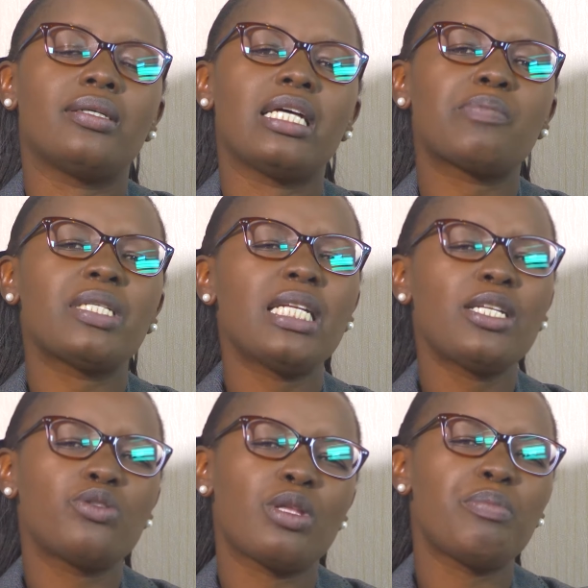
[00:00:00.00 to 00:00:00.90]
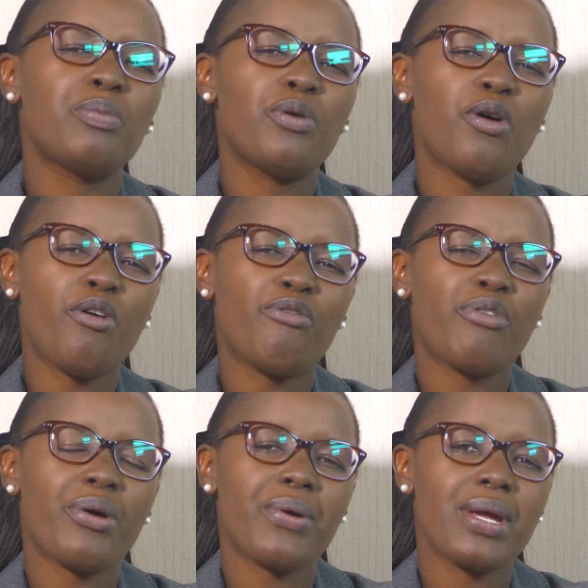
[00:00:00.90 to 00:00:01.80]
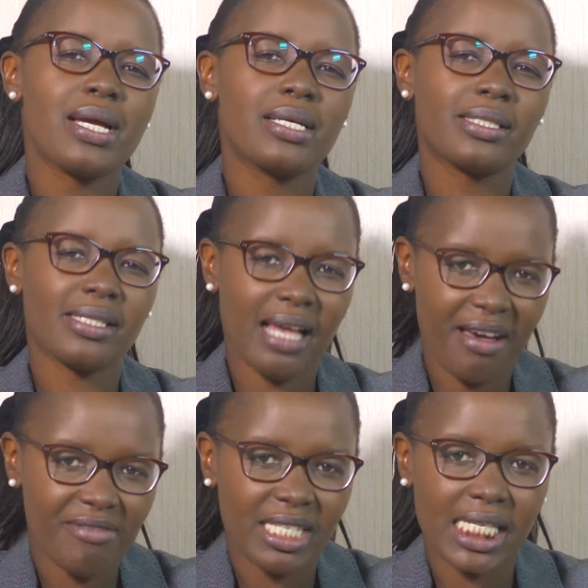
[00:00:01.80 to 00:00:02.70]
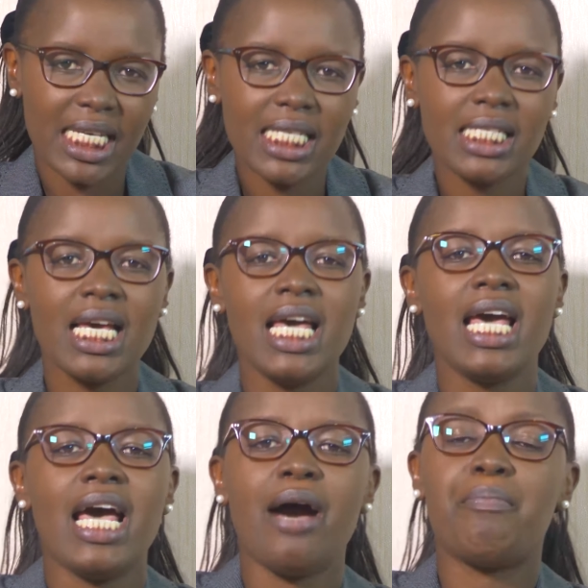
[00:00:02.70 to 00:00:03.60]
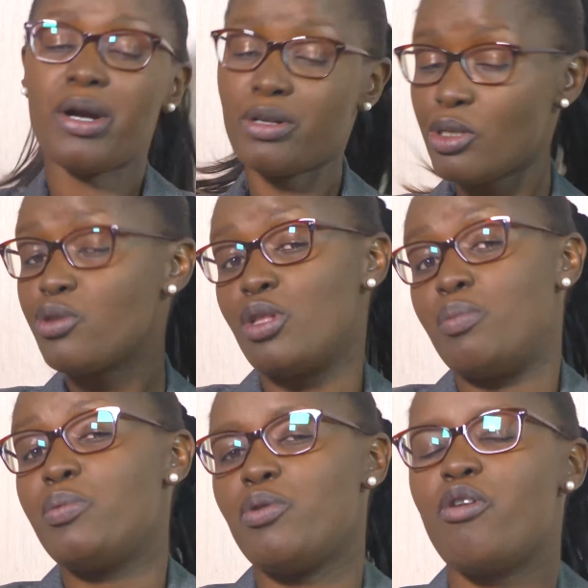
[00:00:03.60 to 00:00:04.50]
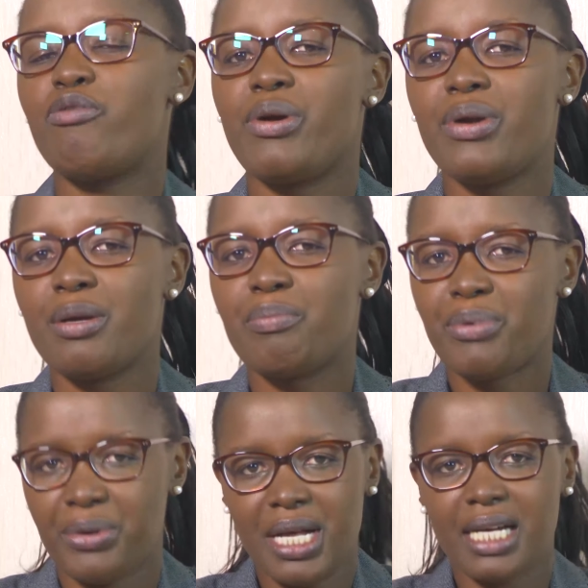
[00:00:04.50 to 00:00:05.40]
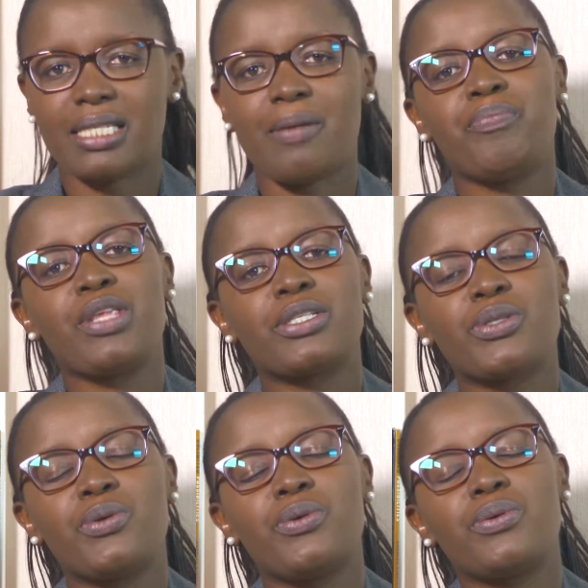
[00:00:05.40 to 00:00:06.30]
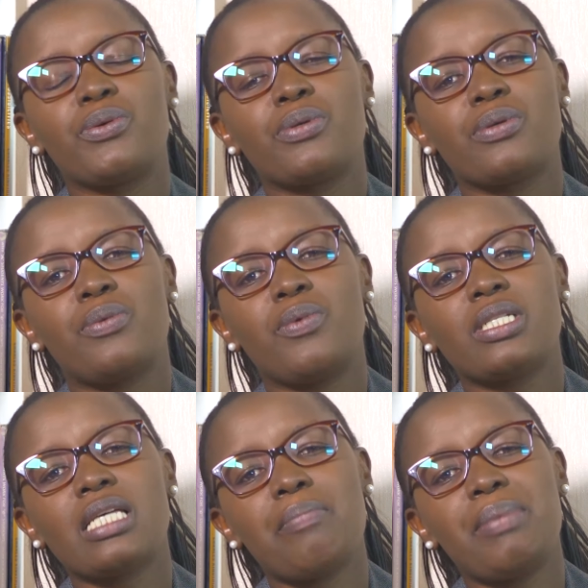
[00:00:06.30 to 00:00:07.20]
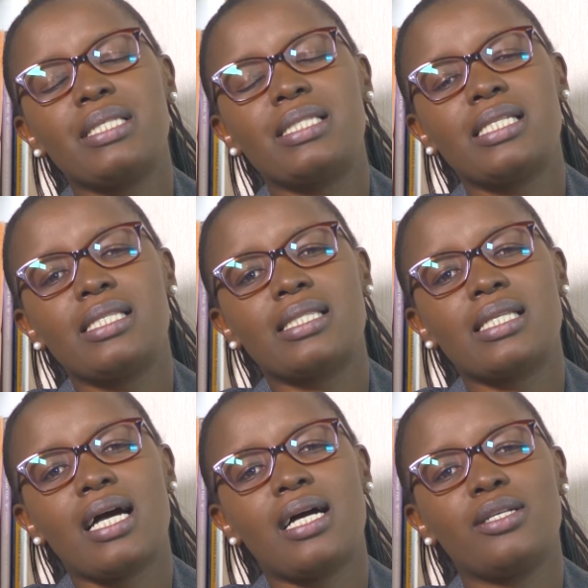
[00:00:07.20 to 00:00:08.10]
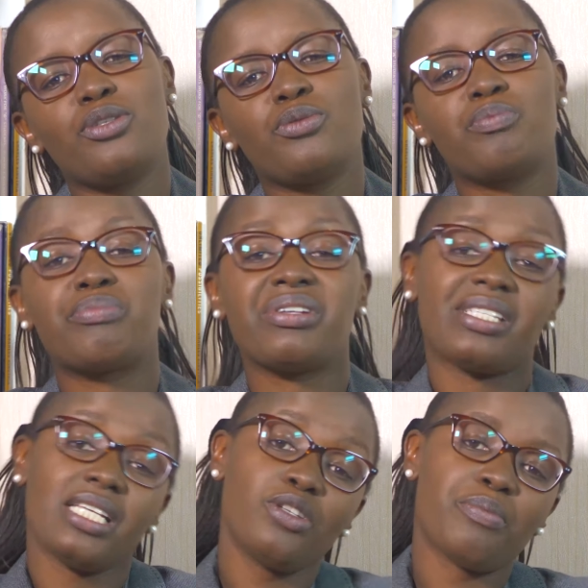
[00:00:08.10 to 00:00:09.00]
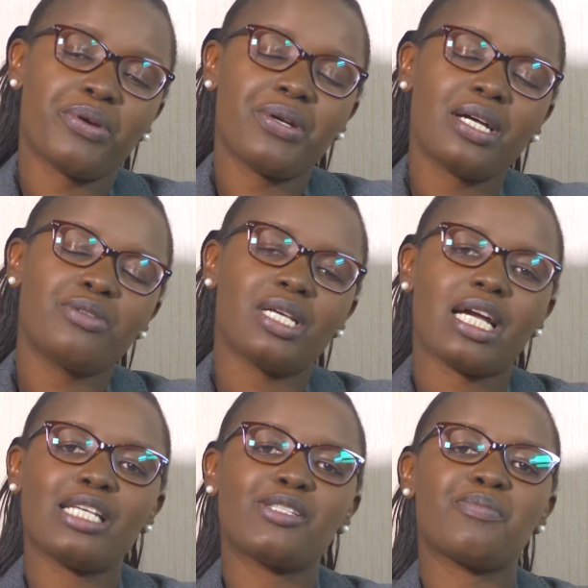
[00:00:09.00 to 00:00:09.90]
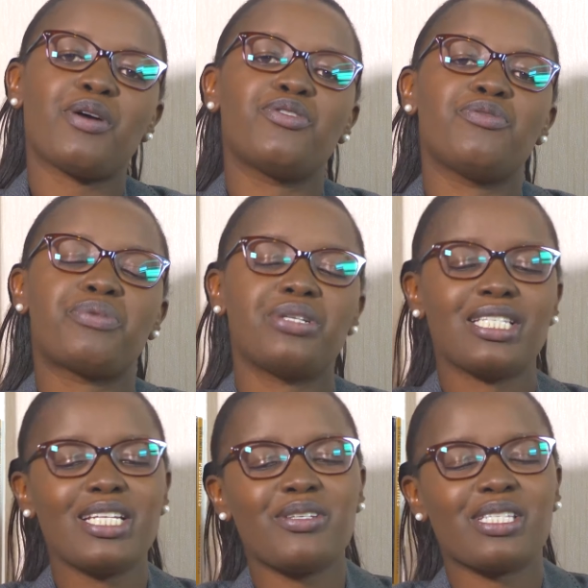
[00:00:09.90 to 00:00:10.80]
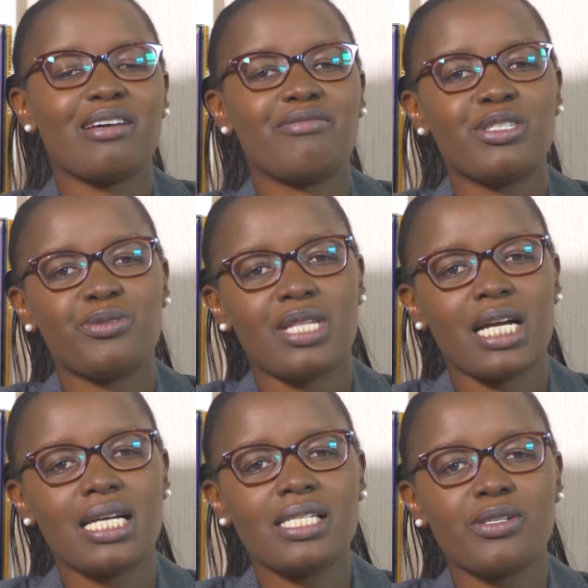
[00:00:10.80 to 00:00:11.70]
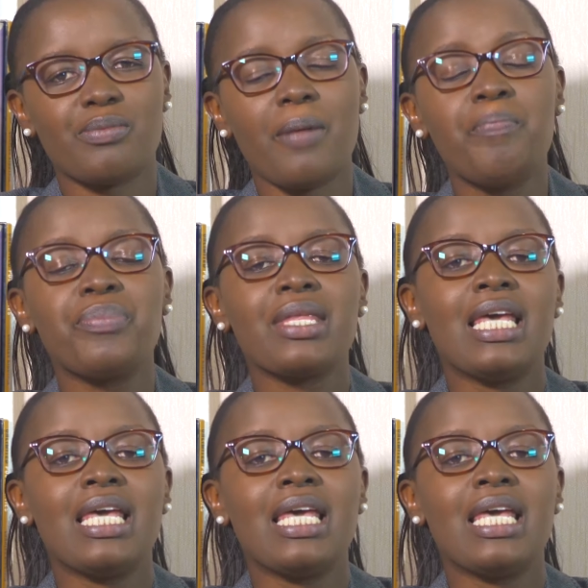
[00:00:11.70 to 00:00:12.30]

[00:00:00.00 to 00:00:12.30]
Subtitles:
especially to the people offering services, but also to the people offering products. So what happens is you present your product to the customer or you present your service to the customer